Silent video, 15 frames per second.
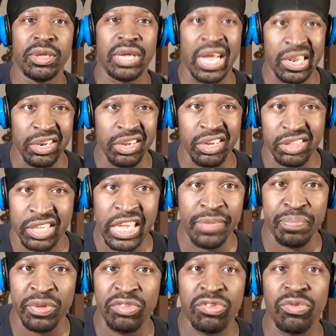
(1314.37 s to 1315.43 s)
I look
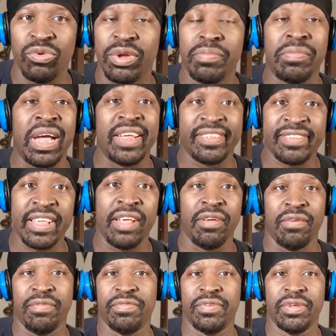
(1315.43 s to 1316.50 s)
deep into it
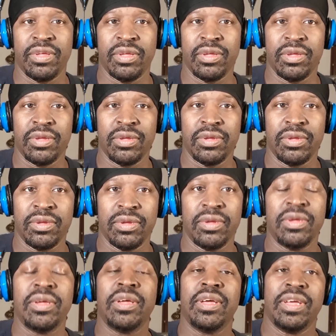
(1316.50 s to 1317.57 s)
myself
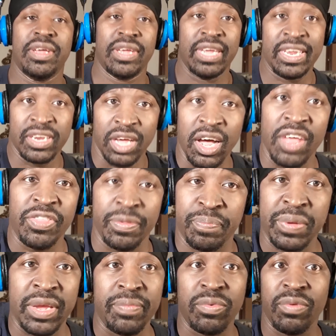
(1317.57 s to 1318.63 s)
and other
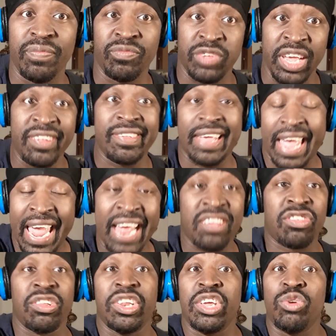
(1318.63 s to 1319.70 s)
people. This
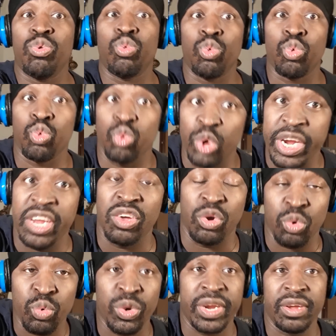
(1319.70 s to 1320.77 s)
actually
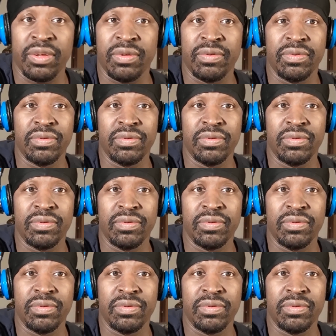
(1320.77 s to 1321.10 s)
real, real.